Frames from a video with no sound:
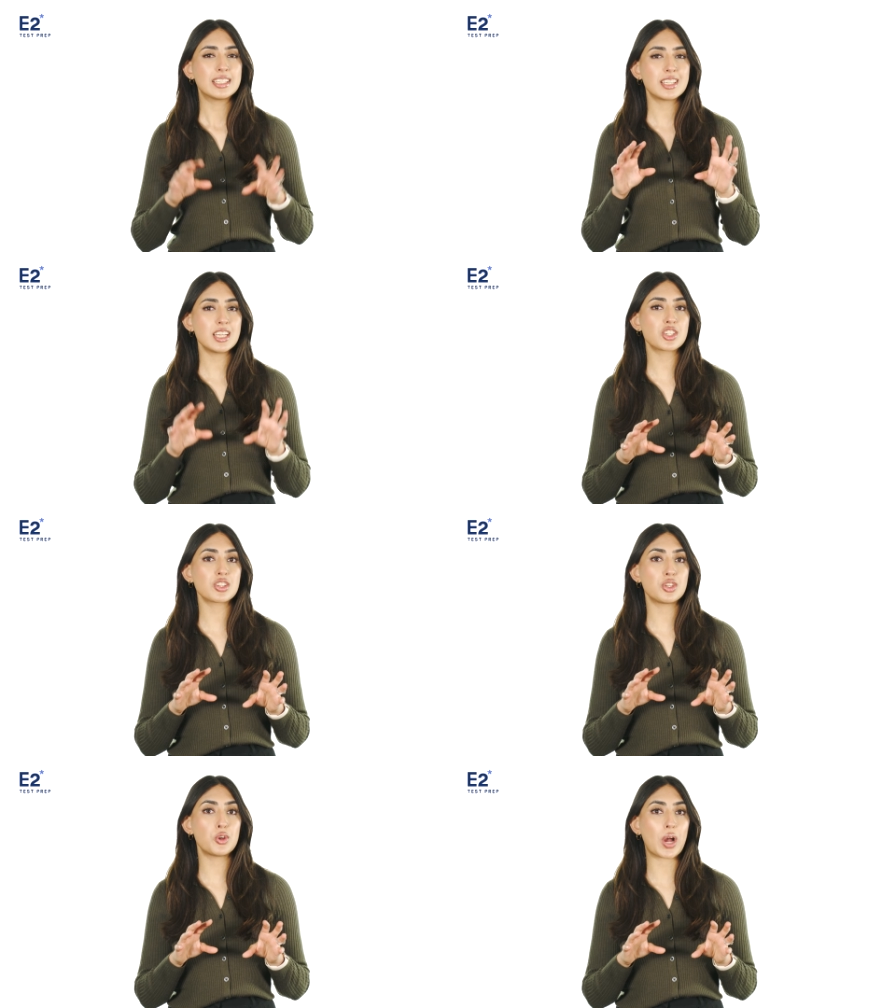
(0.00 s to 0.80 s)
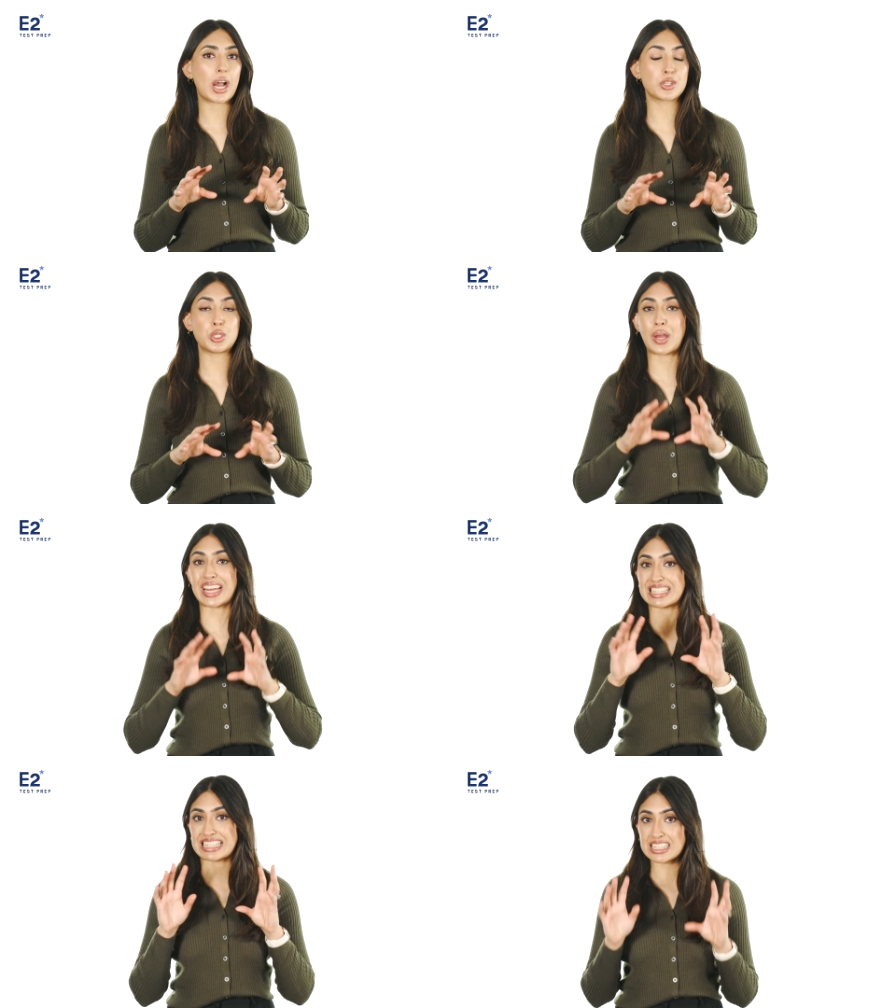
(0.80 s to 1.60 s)
teaches you how to
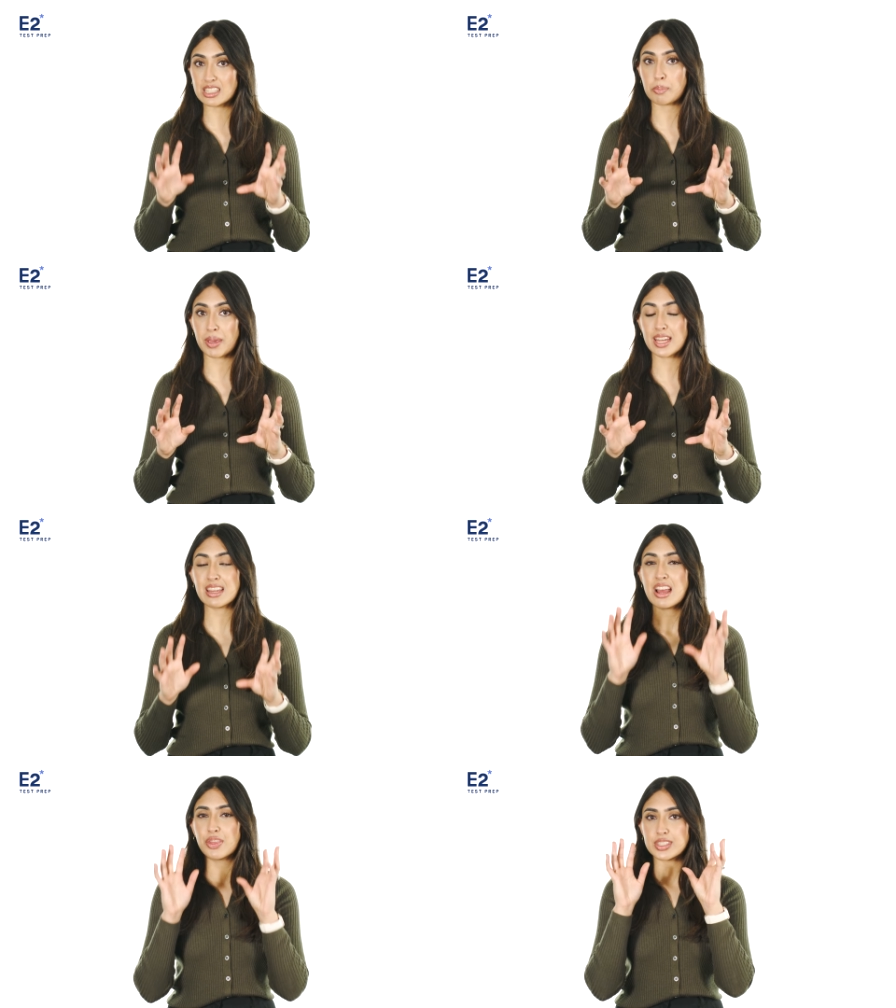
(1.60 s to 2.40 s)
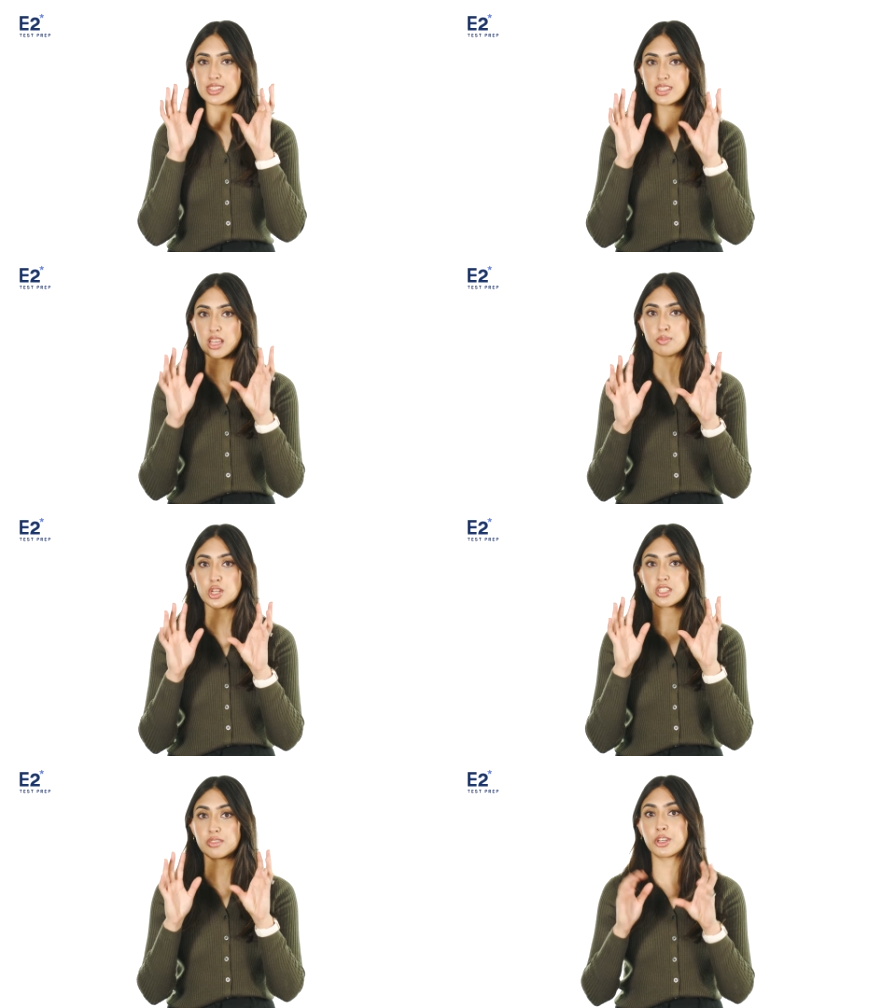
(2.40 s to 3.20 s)
anticipate the
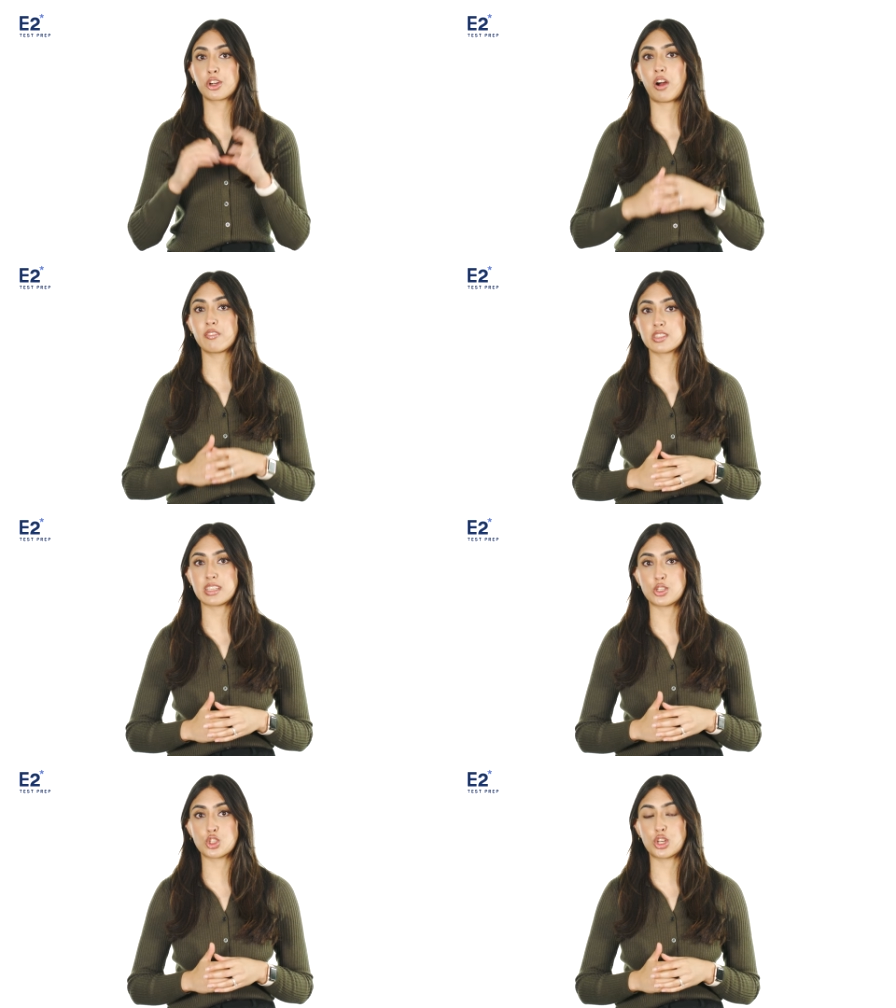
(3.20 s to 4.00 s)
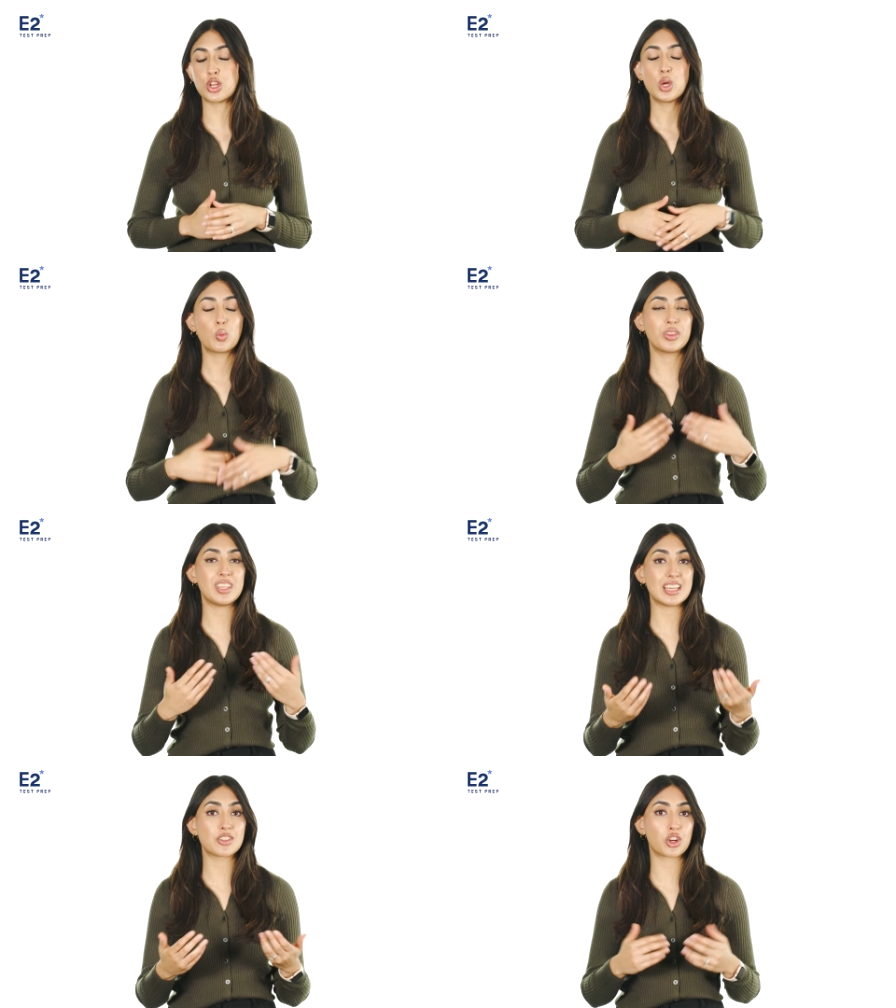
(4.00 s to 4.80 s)
subject of your conversation with
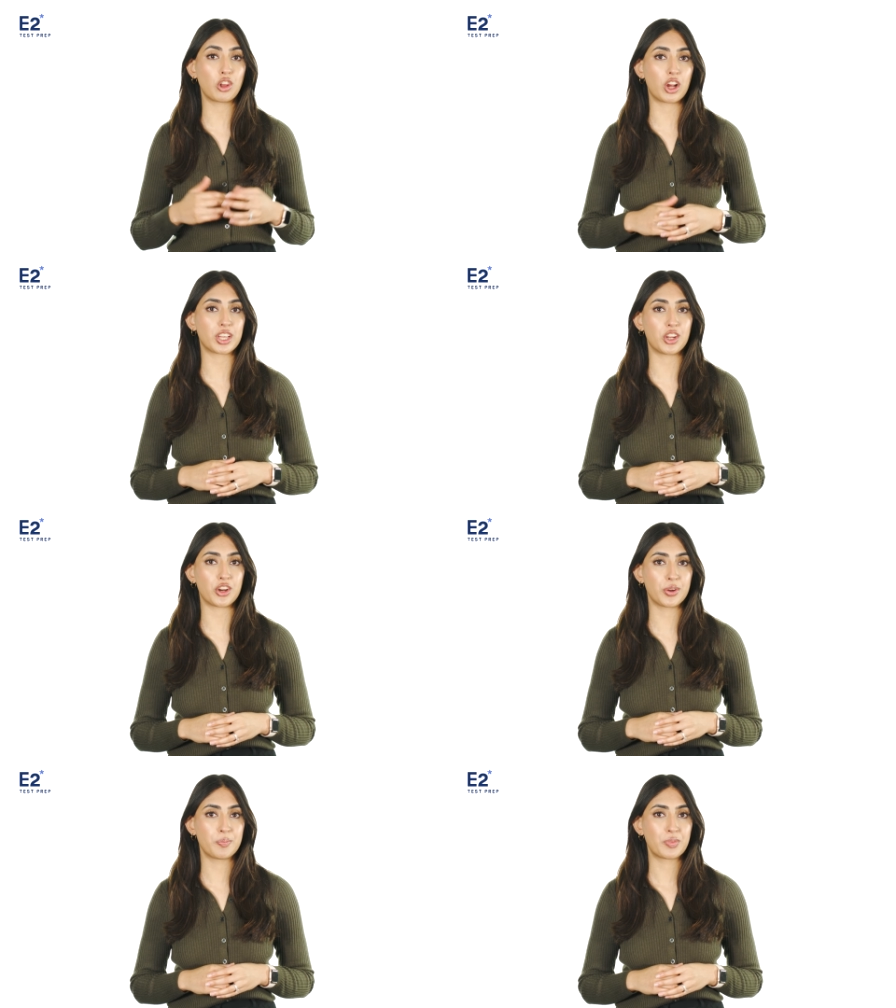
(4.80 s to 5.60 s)
the interlocutor.